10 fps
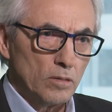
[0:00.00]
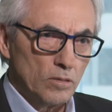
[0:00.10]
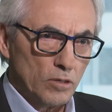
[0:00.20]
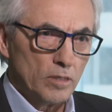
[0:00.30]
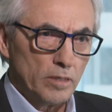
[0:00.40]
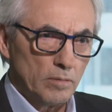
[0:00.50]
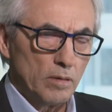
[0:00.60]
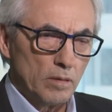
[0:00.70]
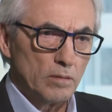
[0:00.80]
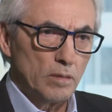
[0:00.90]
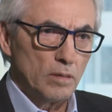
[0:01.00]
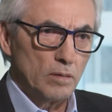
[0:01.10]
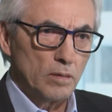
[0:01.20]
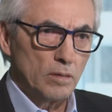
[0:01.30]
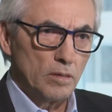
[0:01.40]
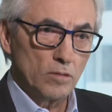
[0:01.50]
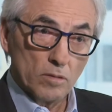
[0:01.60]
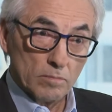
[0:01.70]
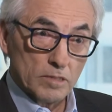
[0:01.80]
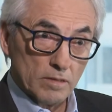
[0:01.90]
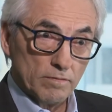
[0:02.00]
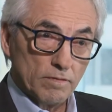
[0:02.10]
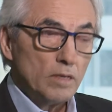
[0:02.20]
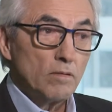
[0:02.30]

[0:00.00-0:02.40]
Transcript: good and uh, in terms of,